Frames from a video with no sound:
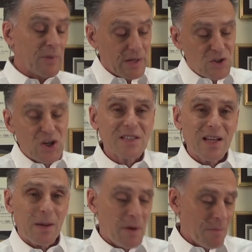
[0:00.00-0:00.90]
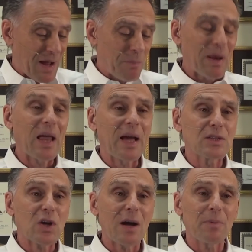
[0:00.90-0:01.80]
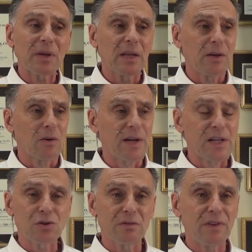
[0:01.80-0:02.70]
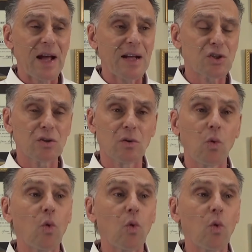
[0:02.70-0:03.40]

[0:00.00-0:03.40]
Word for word: you know, ingesting, I mean by applying topically or intravaginal,